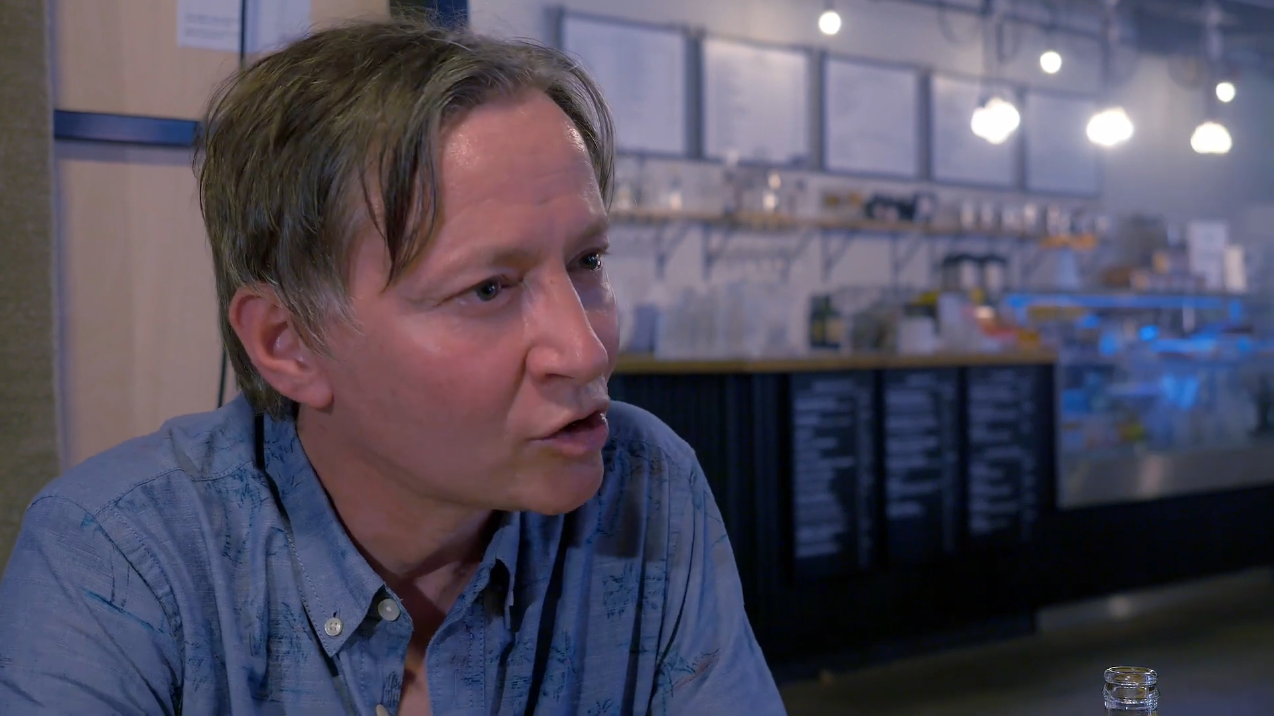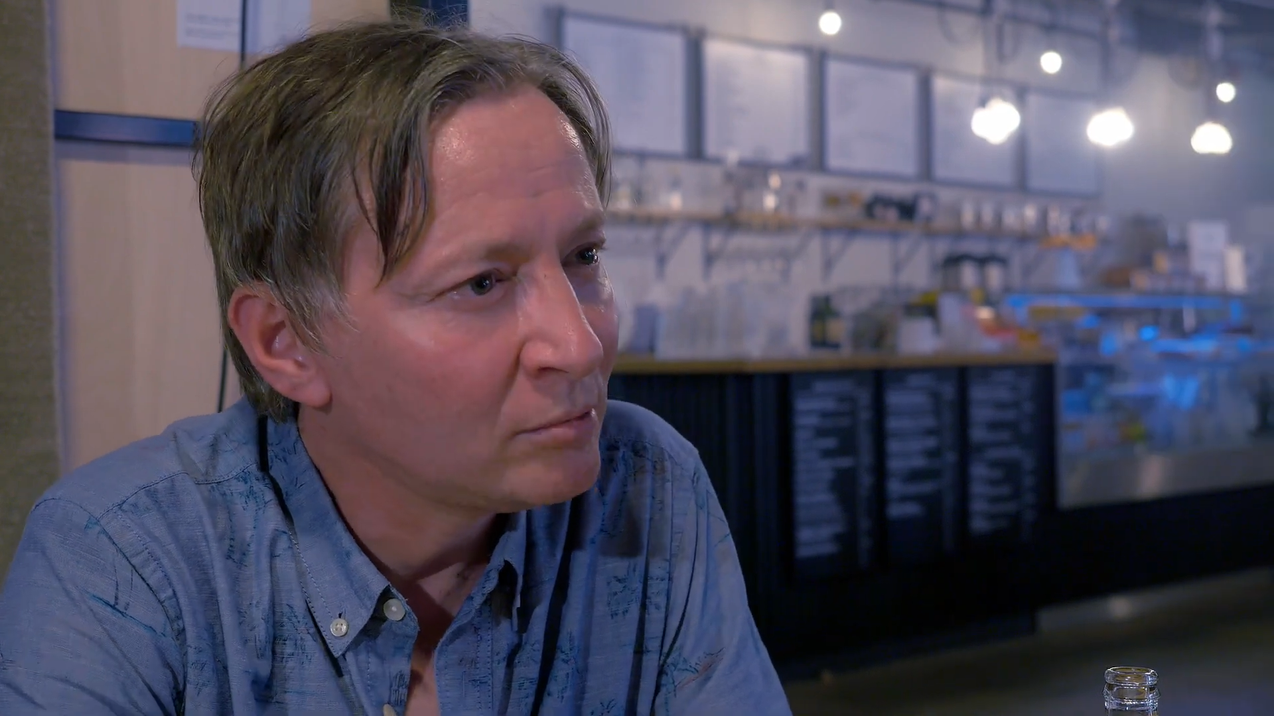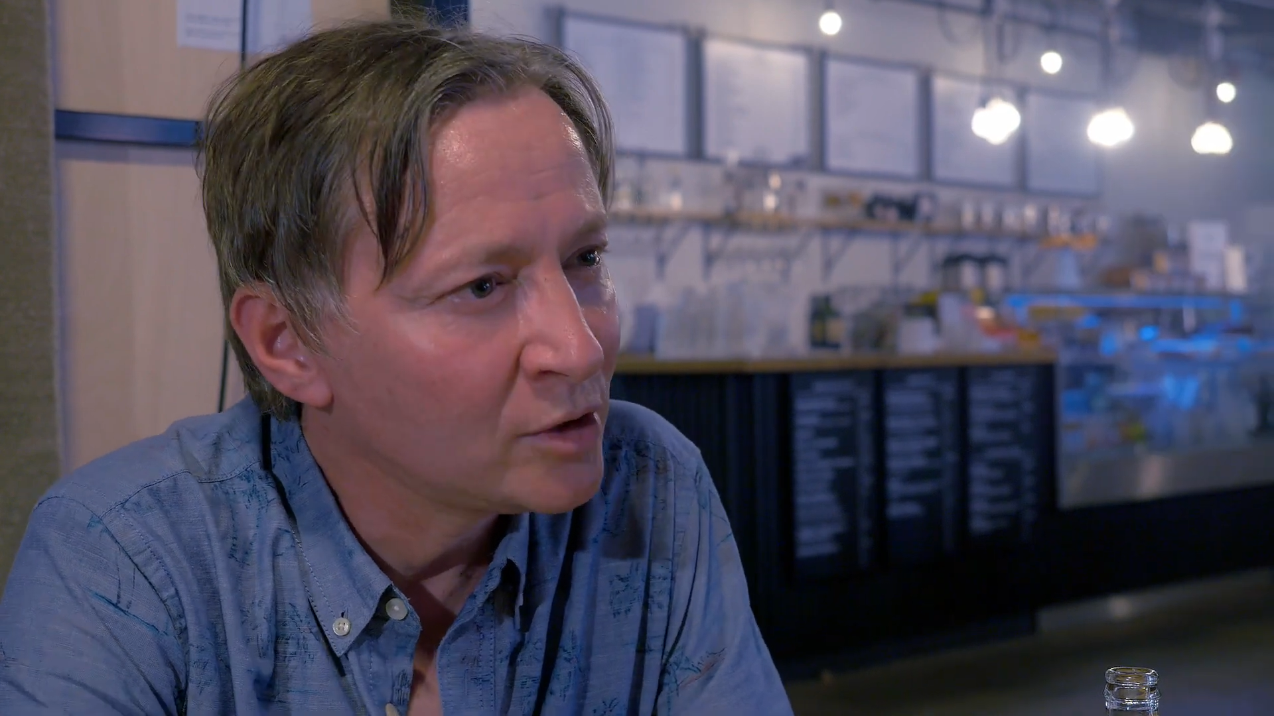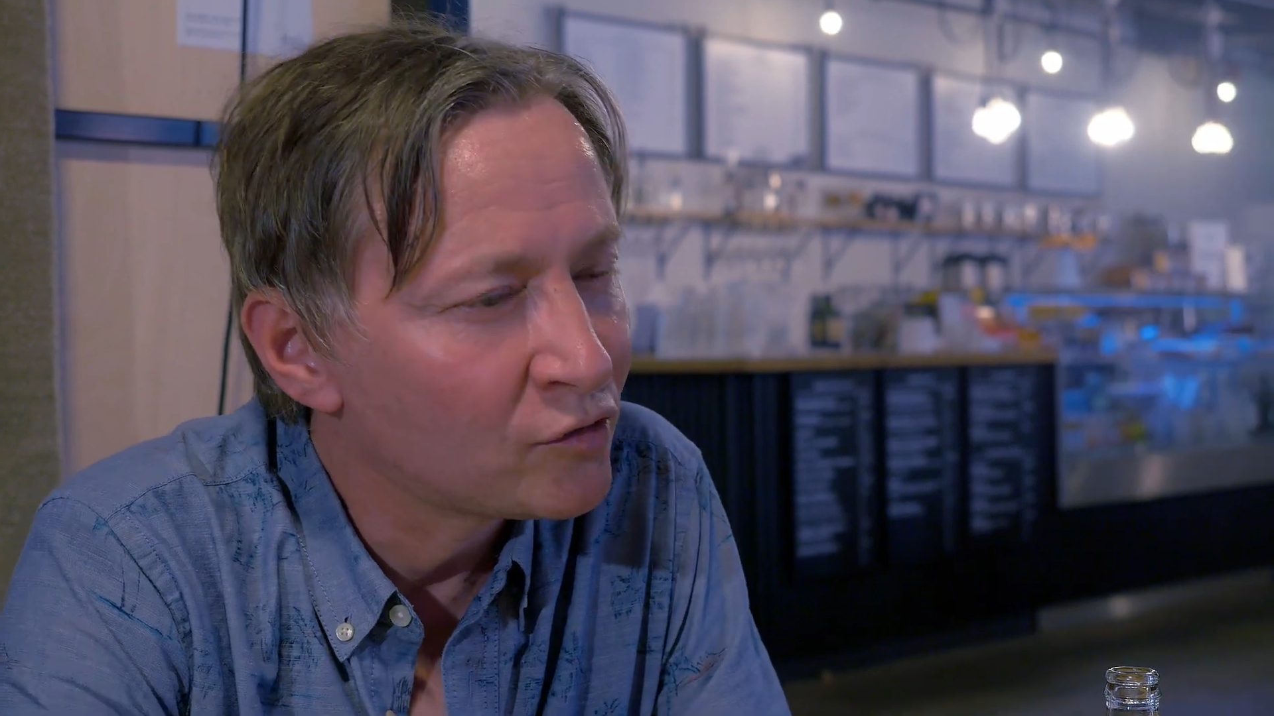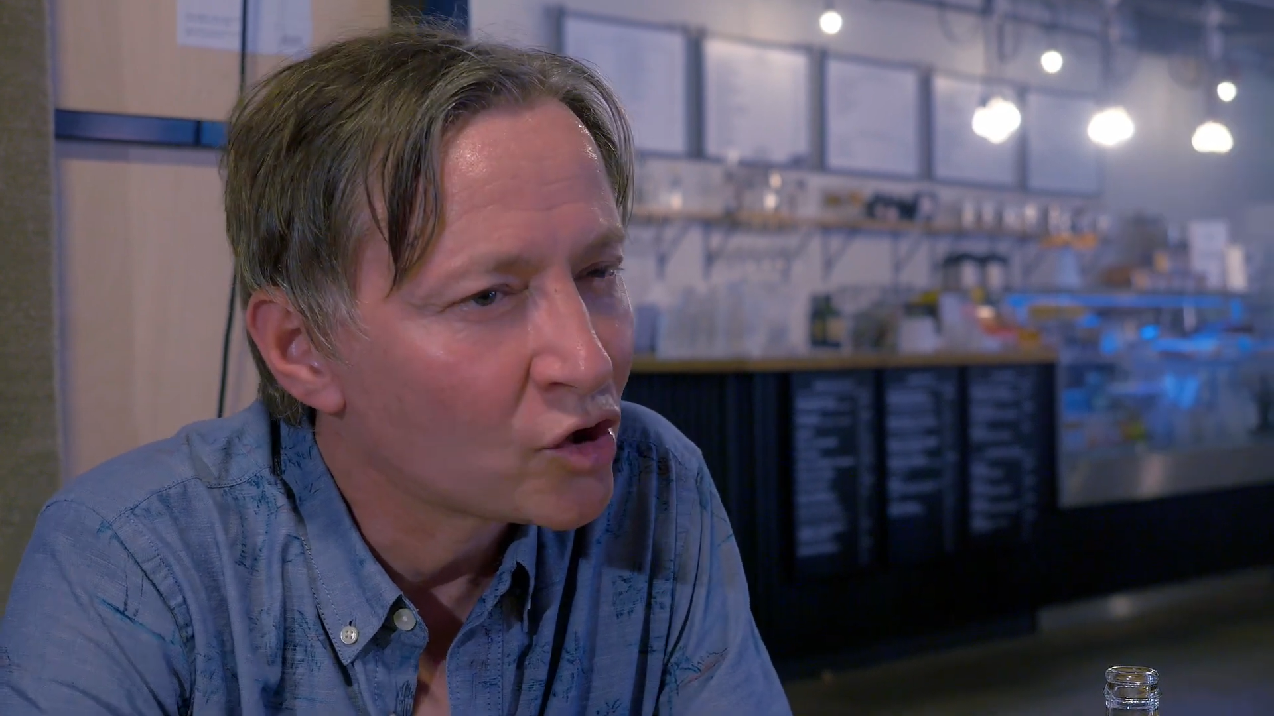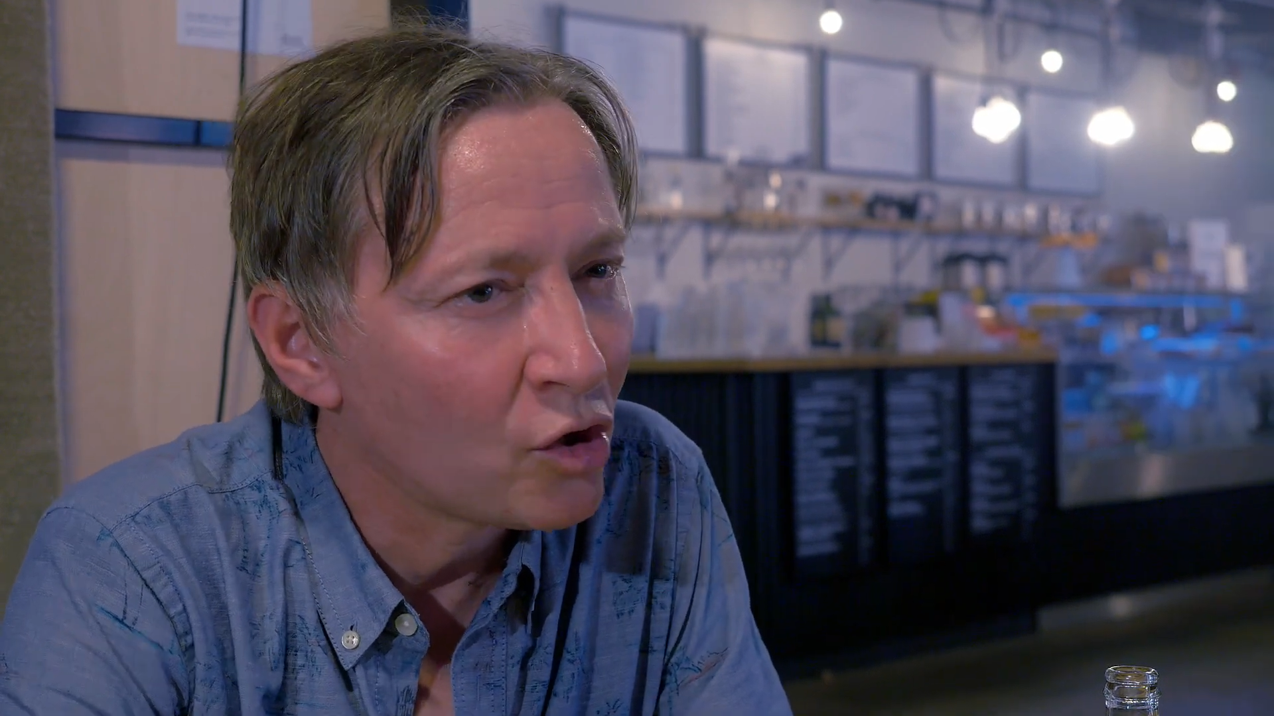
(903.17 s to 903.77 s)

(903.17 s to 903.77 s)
it's something you've